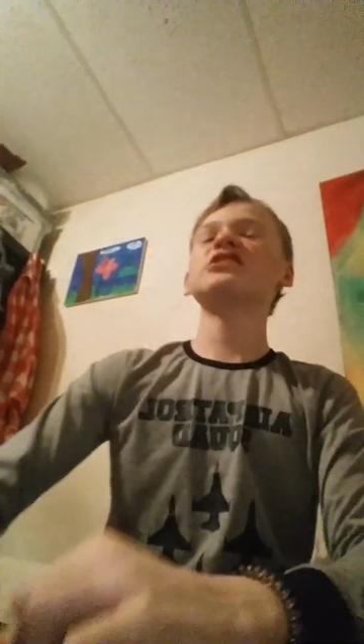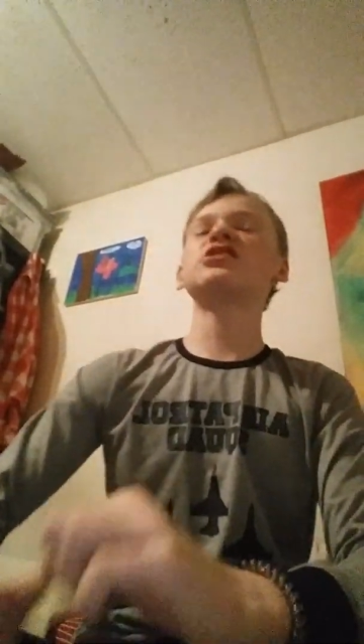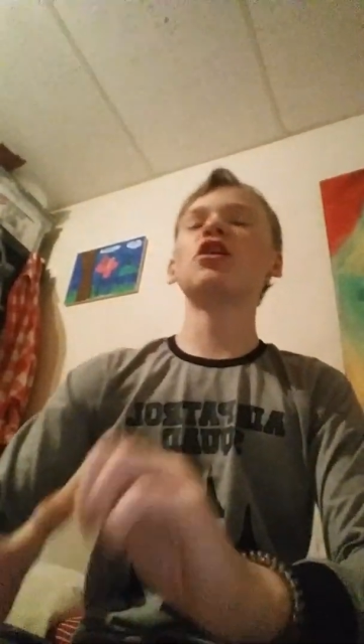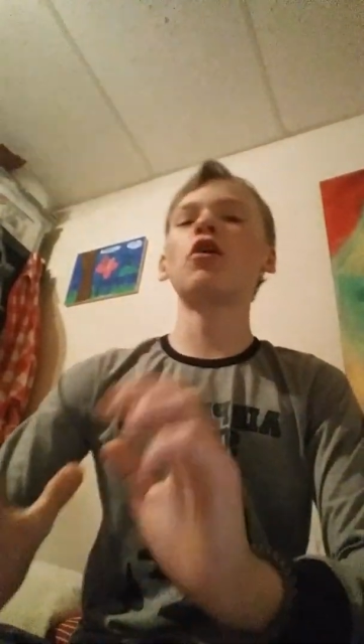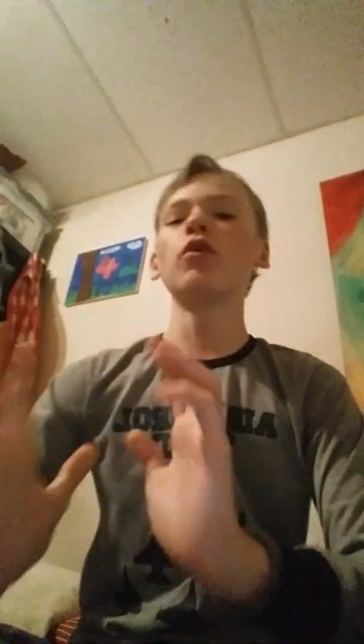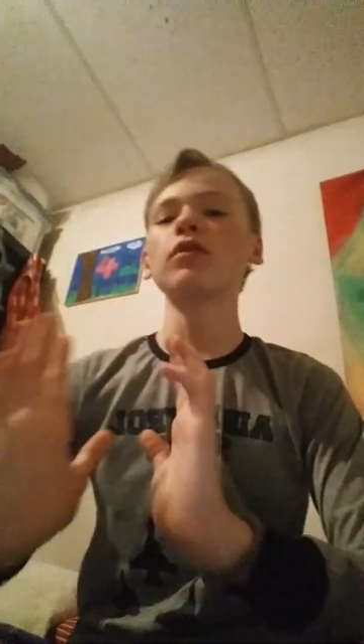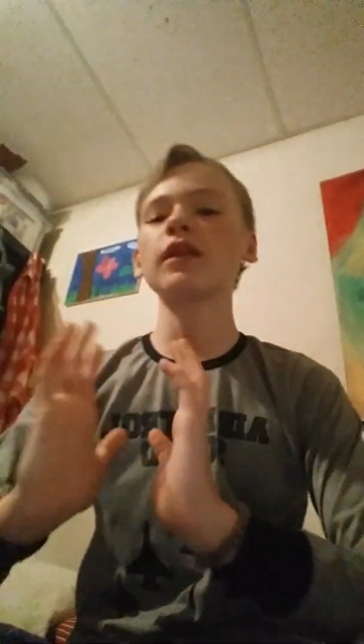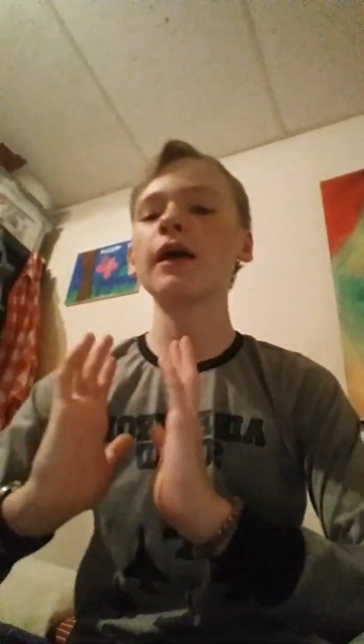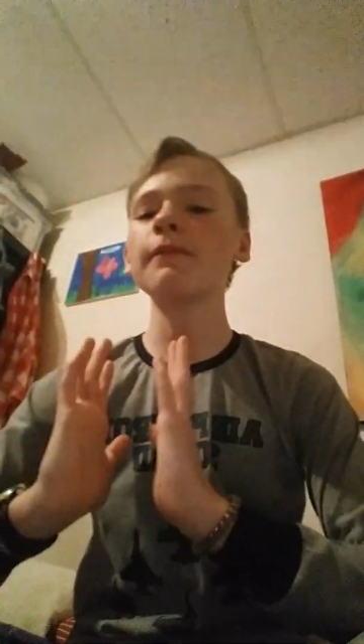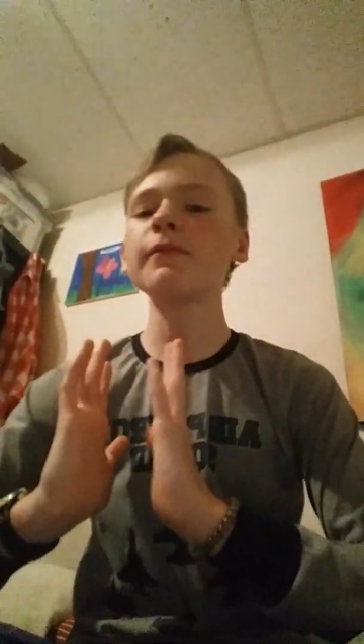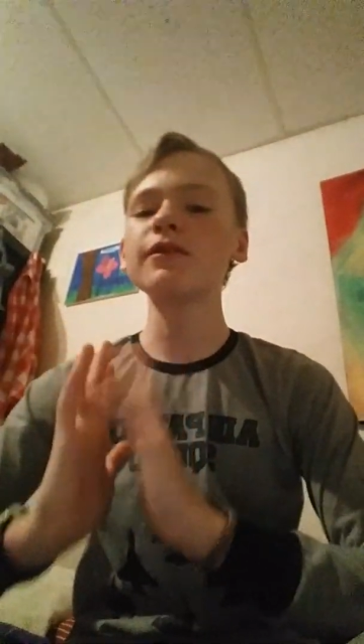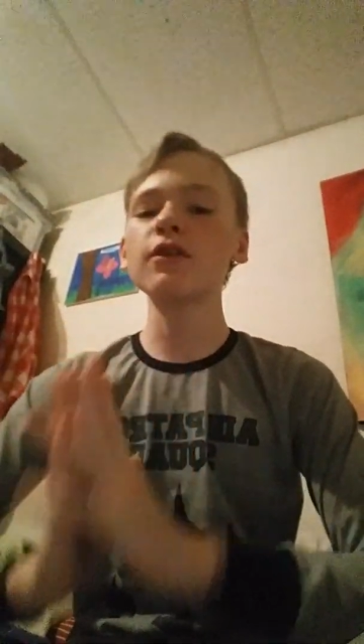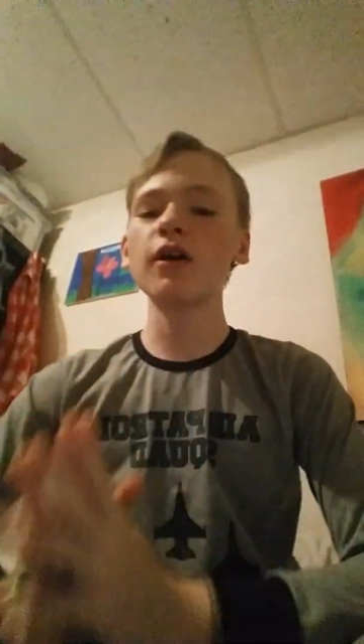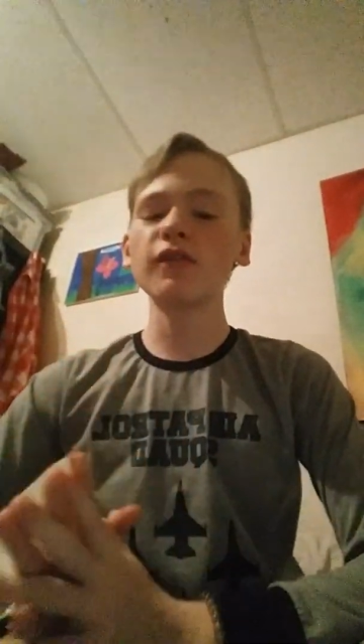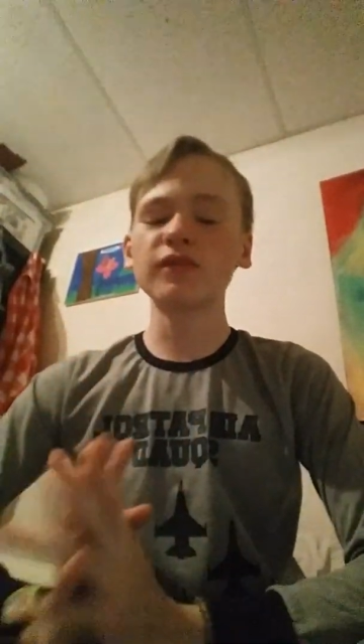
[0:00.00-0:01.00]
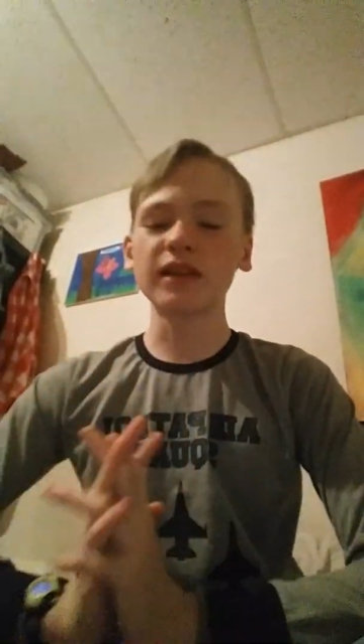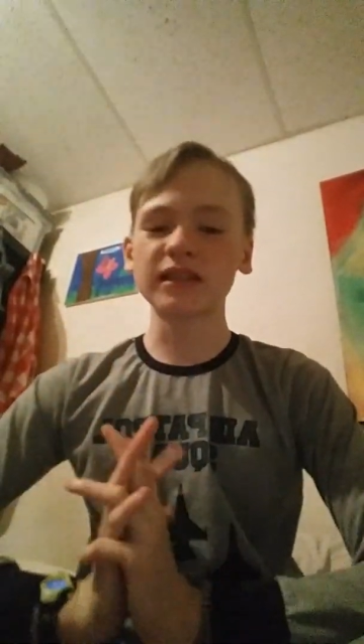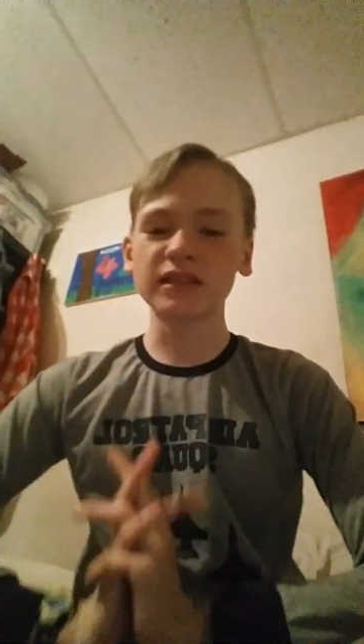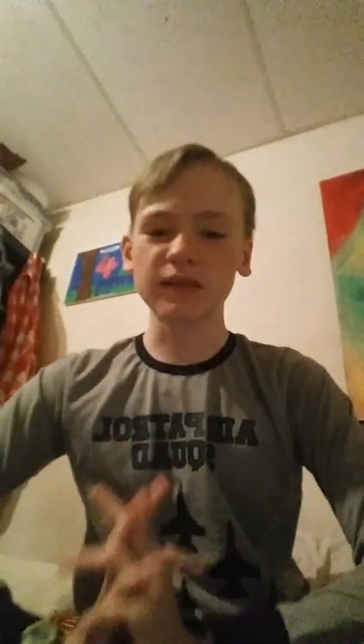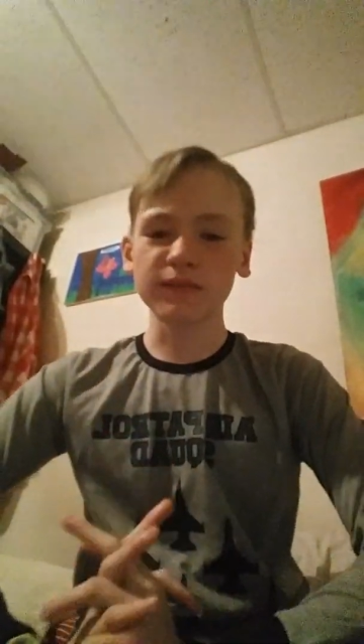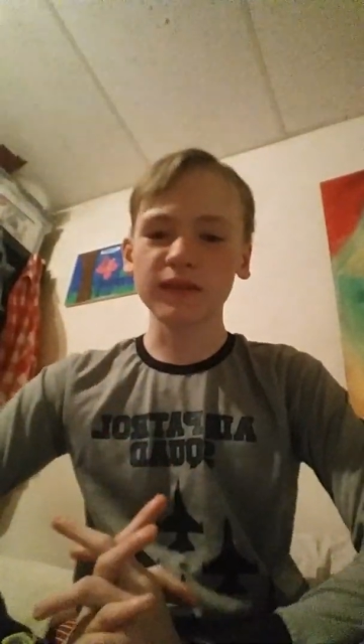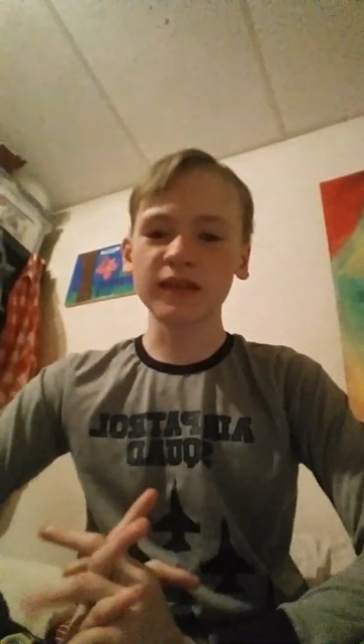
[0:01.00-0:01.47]
so let me know if
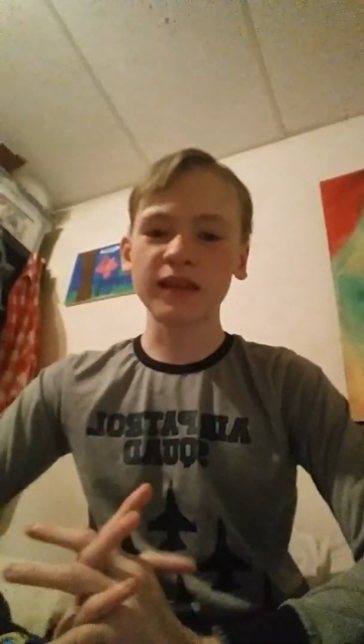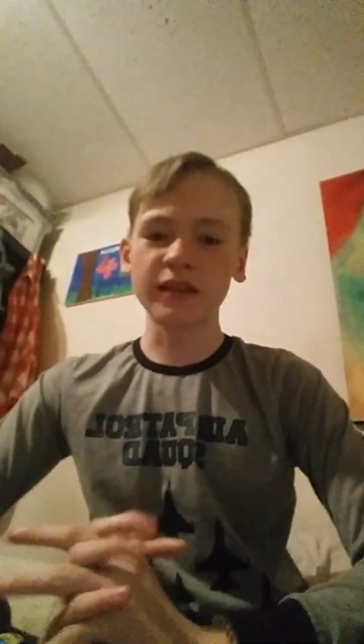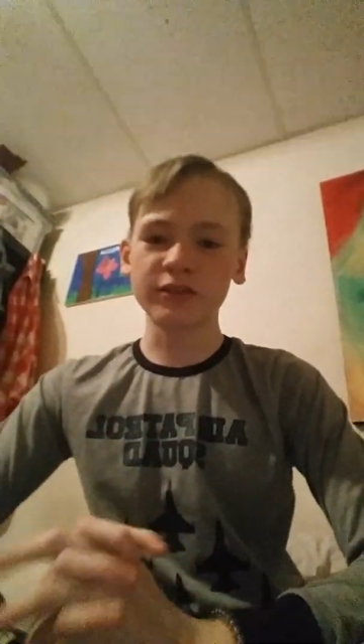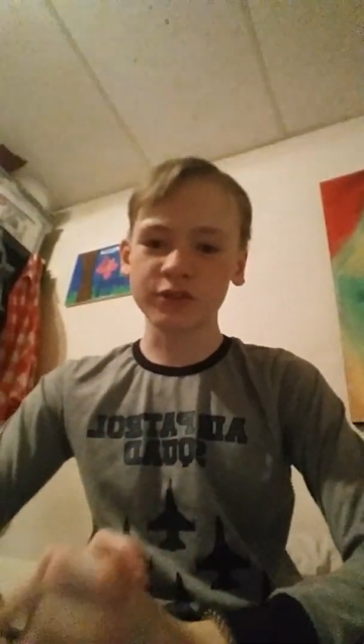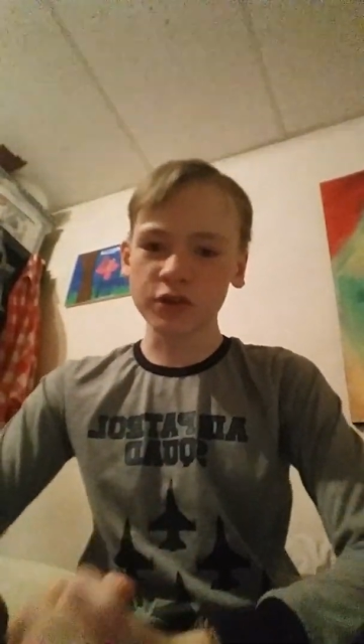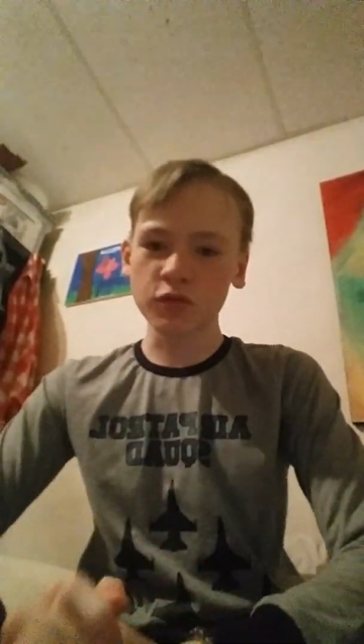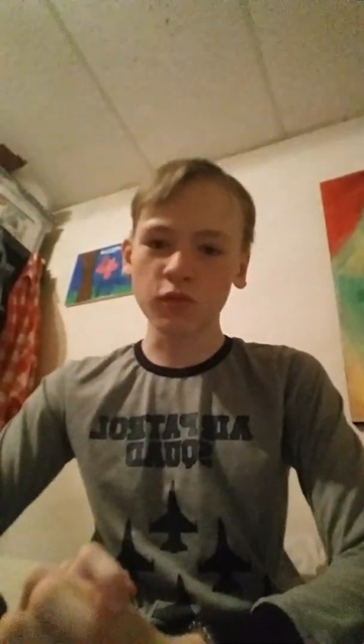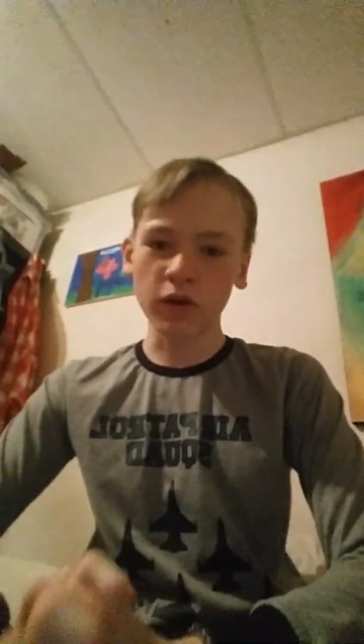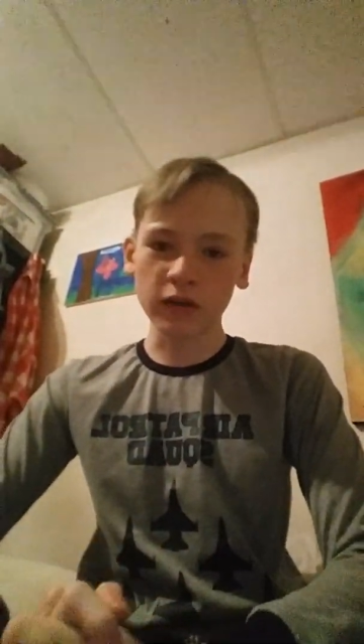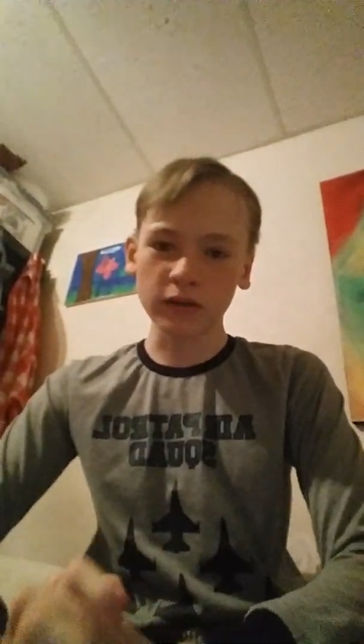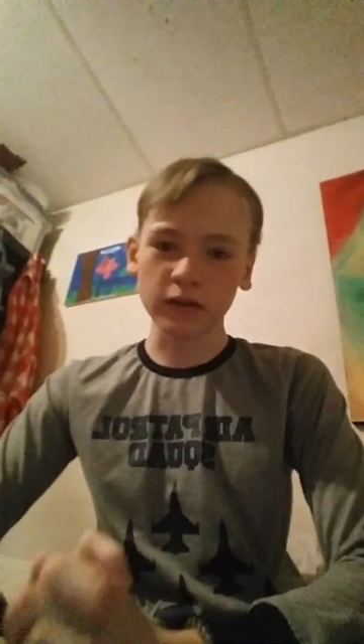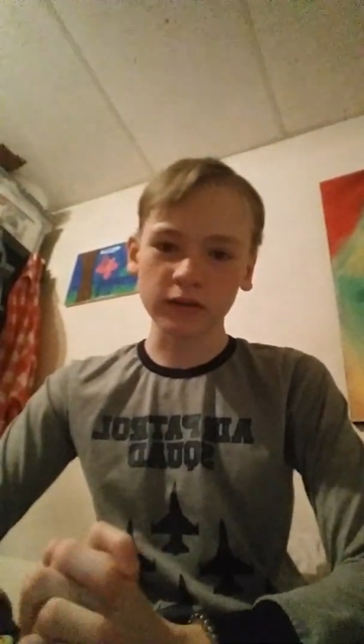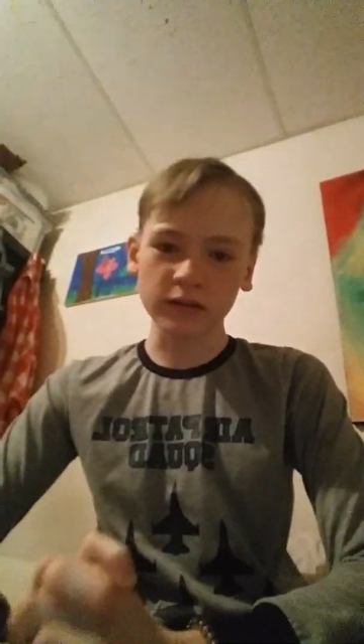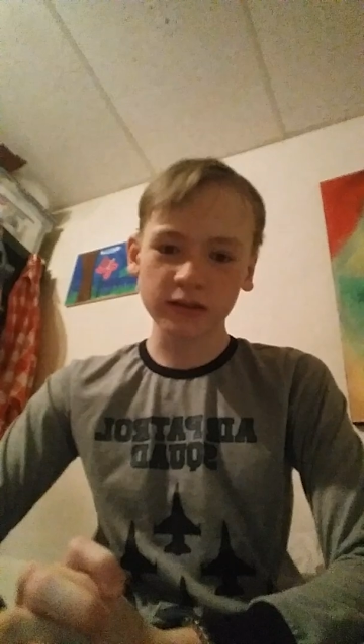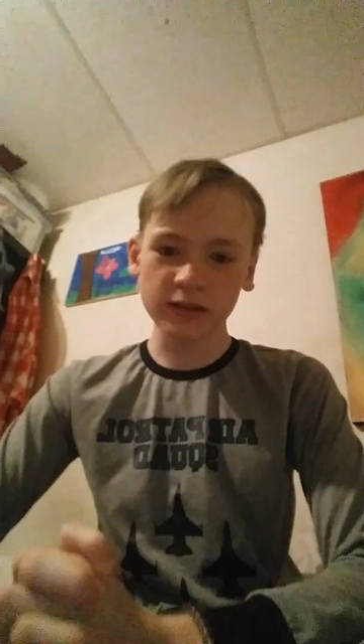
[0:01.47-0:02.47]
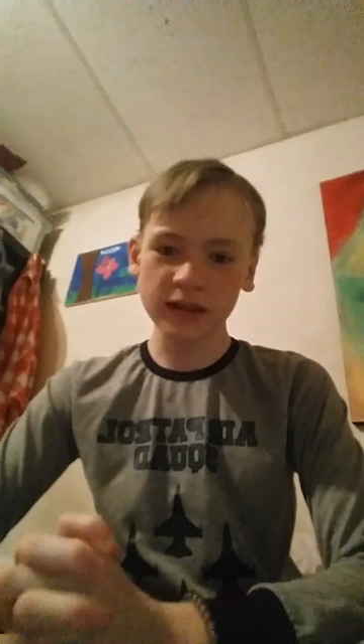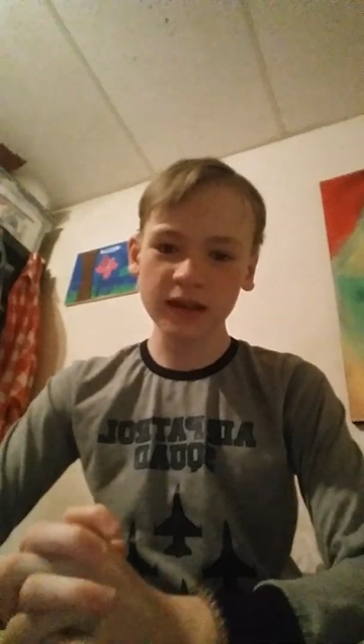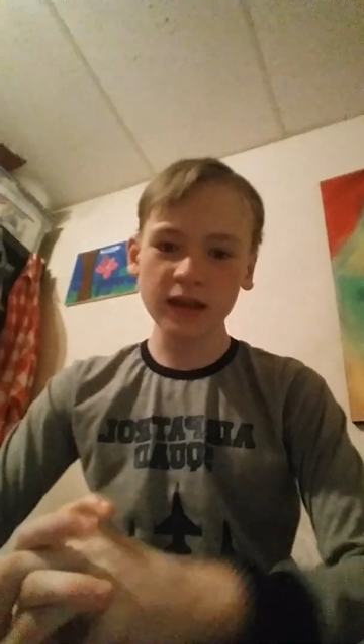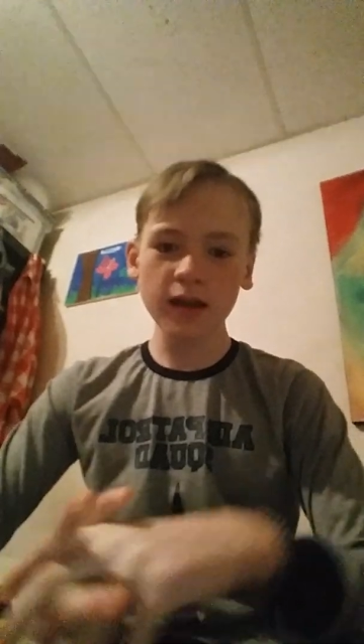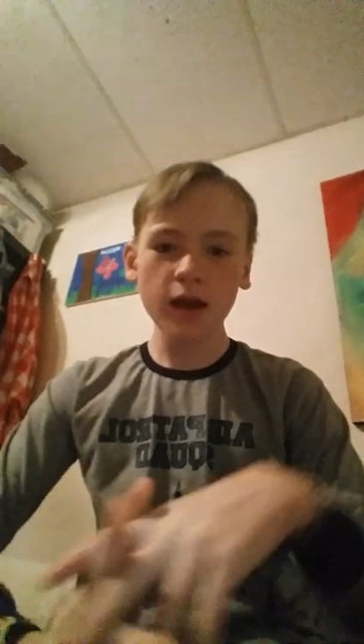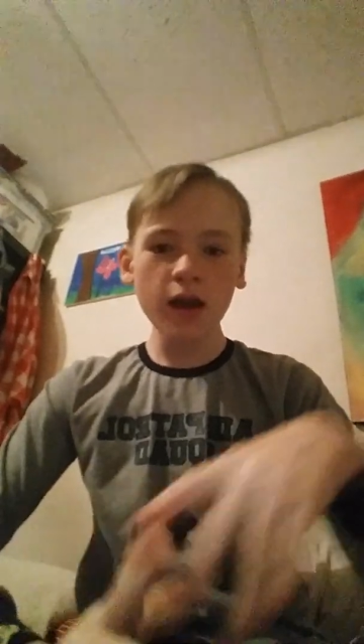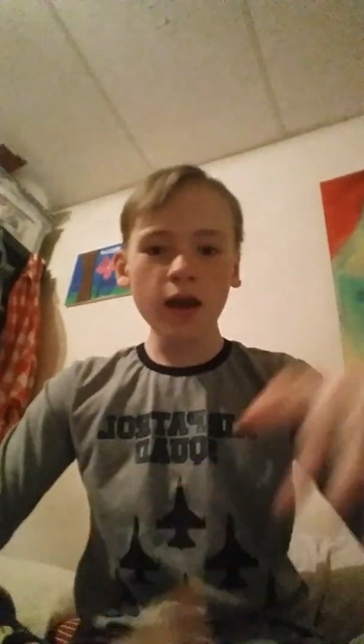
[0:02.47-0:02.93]
that's something that you want to
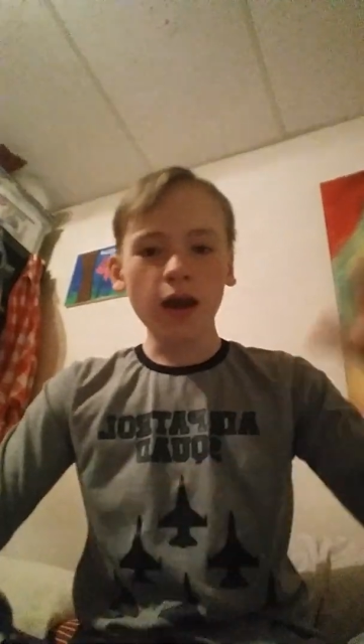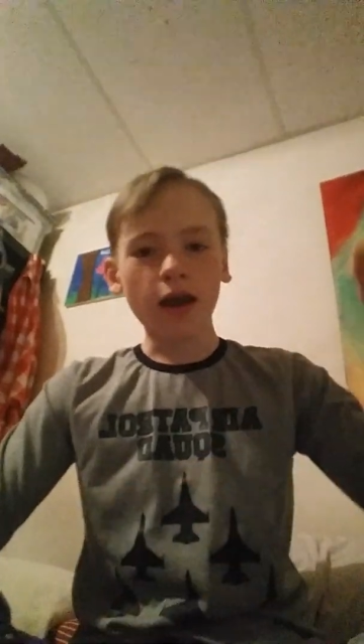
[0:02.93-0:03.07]
see.